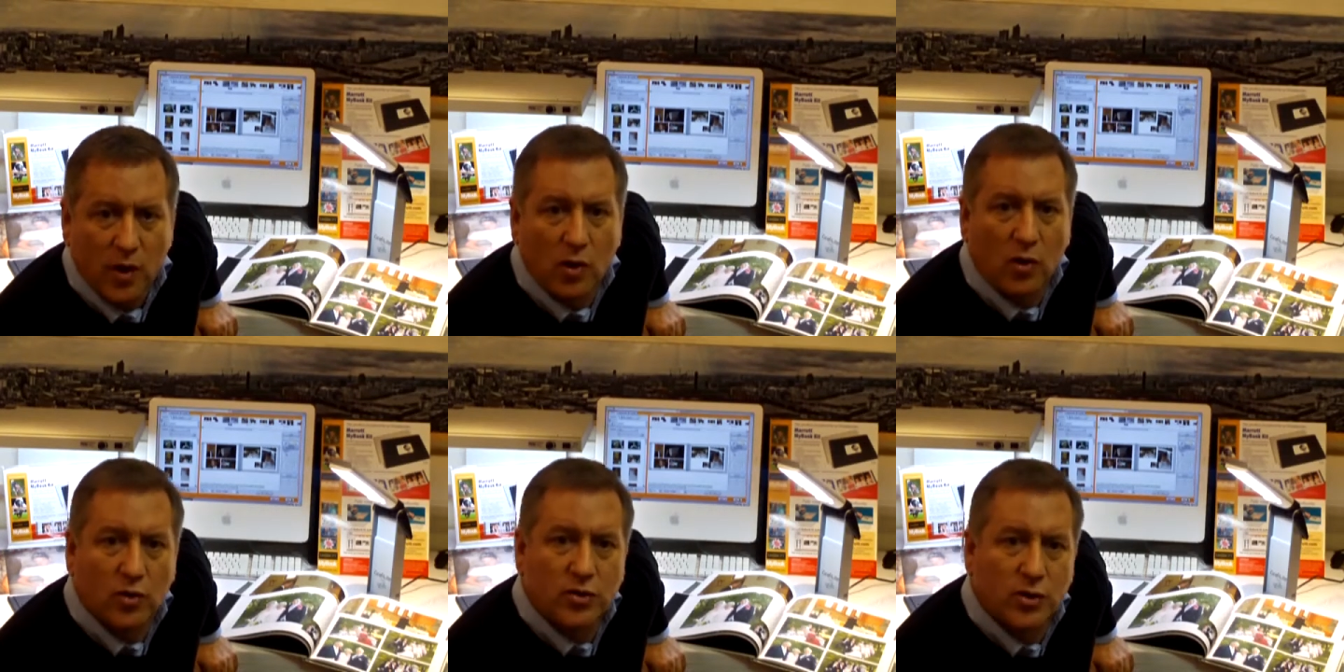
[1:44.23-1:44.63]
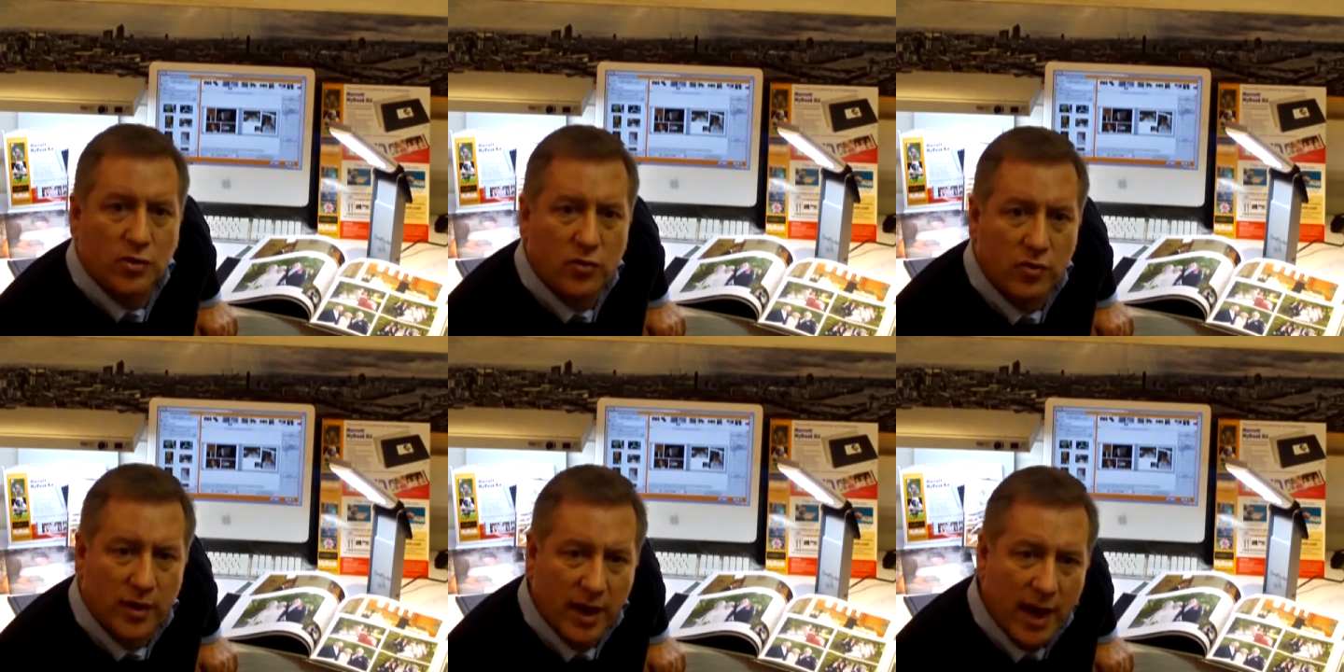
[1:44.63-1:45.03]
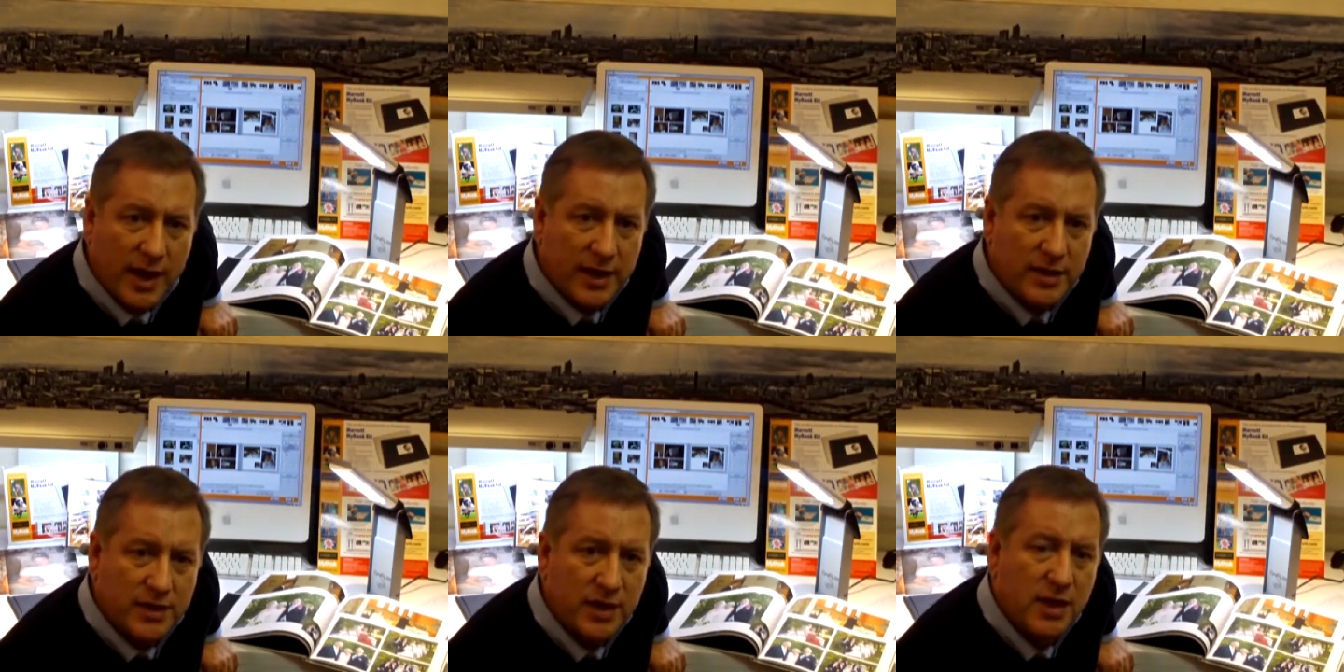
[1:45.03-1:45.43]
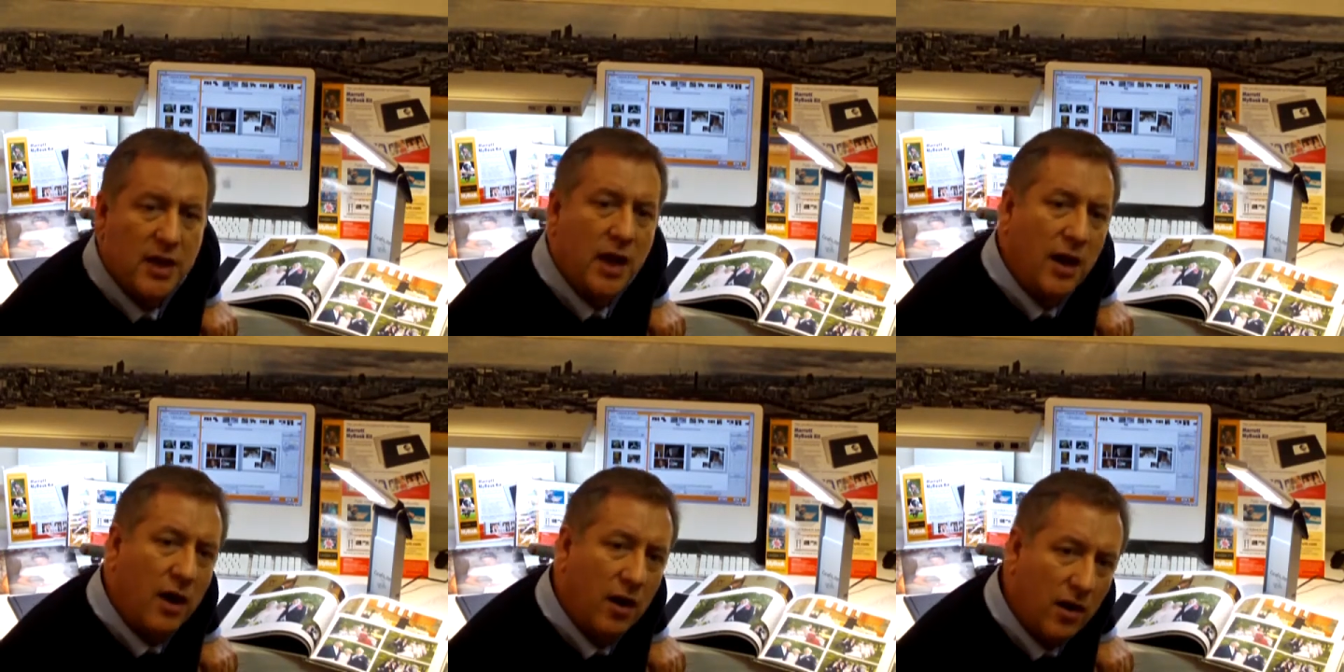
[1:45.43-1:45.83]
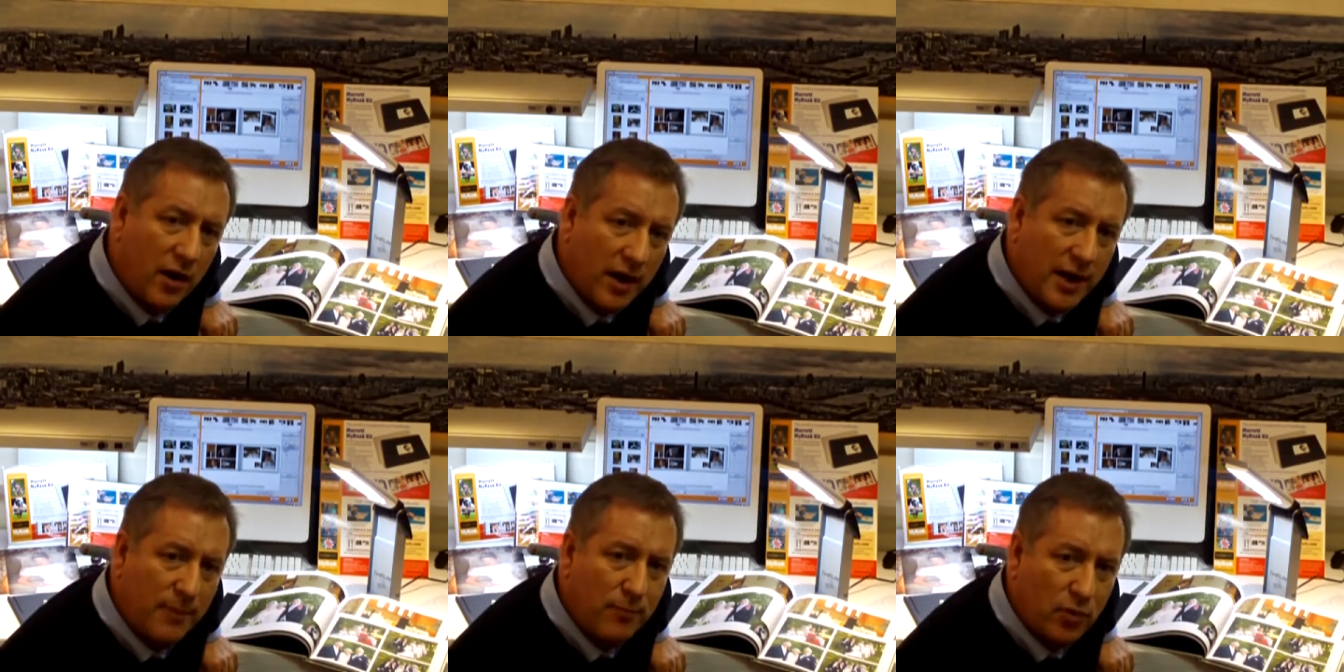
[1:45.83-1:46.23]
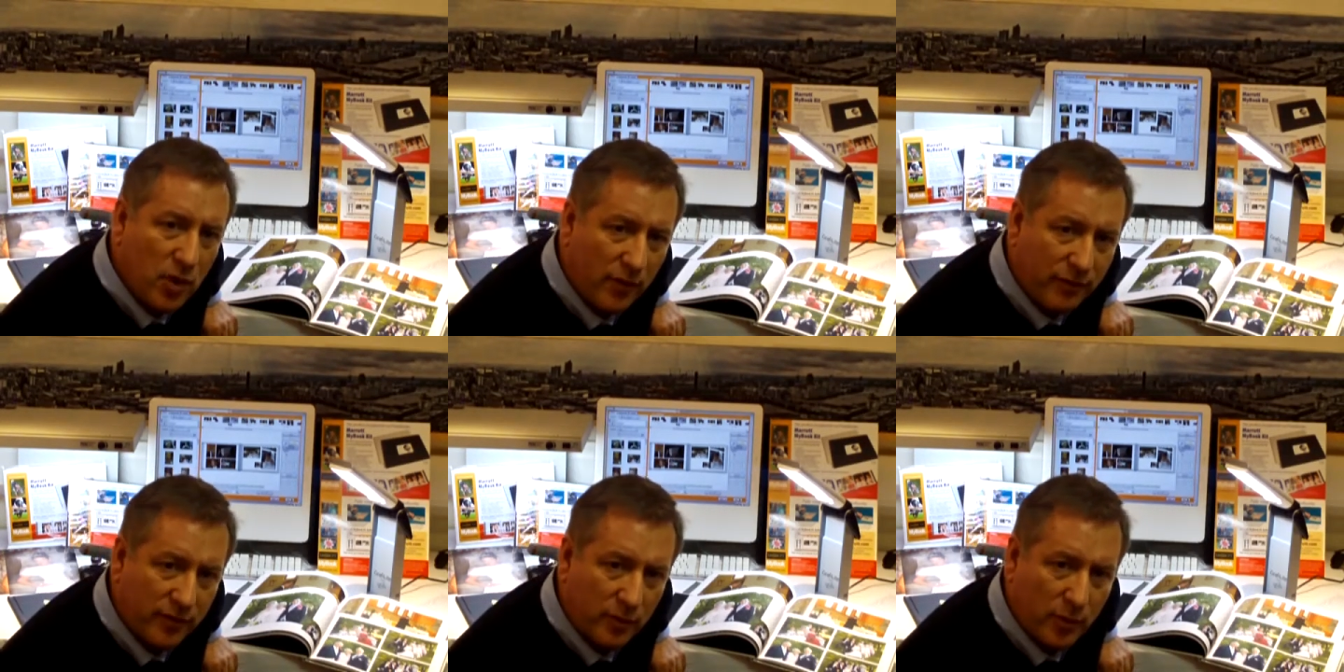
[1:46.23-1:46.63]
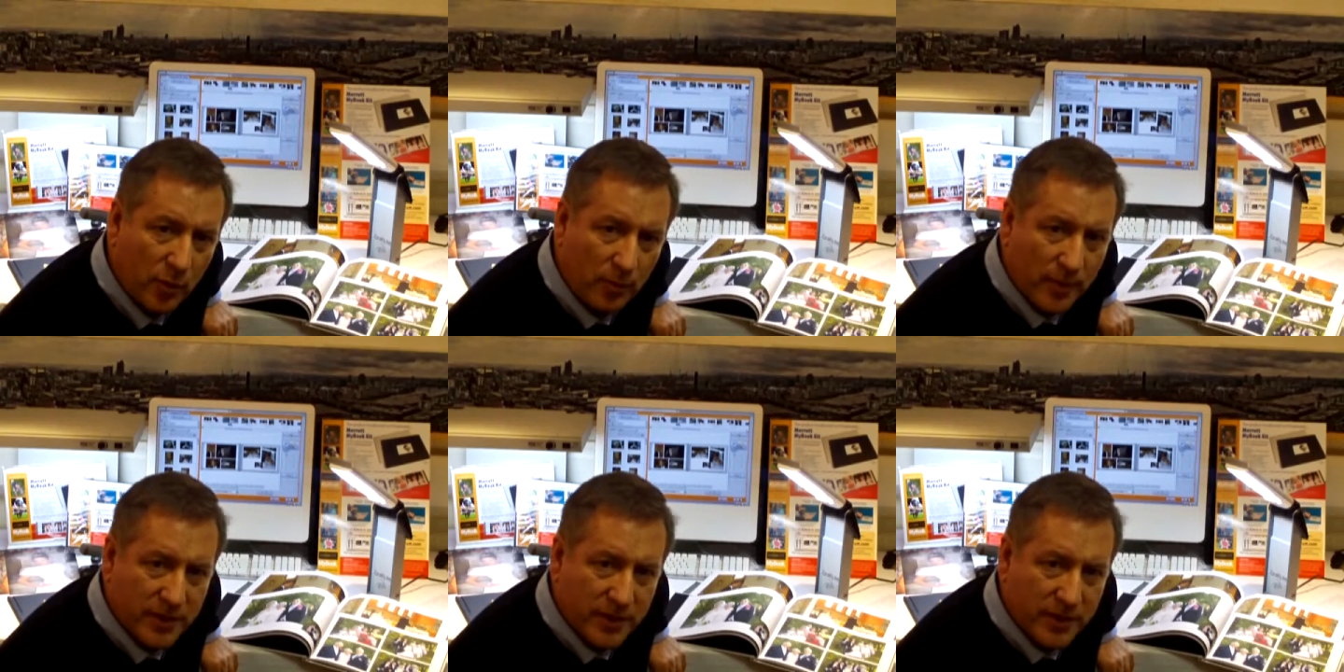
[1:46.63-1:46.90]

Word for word: or to create a highly profitable